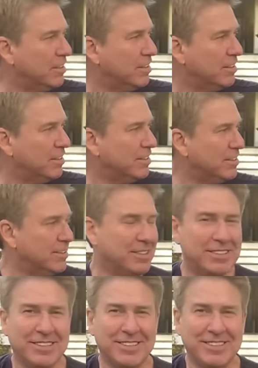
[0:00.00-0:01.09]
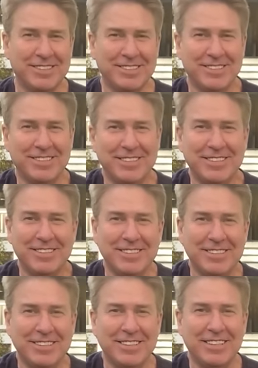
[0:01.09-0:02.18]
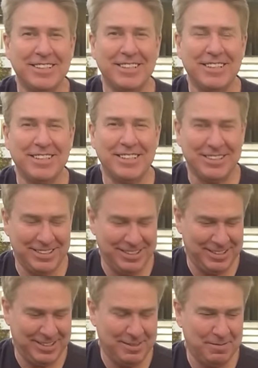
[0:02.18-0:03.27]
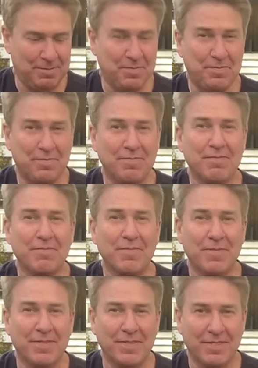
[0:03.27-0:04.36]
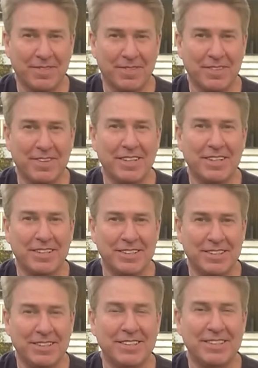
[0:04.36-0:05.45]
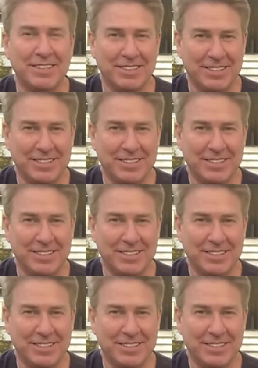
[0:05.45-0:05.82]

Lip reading: (silent)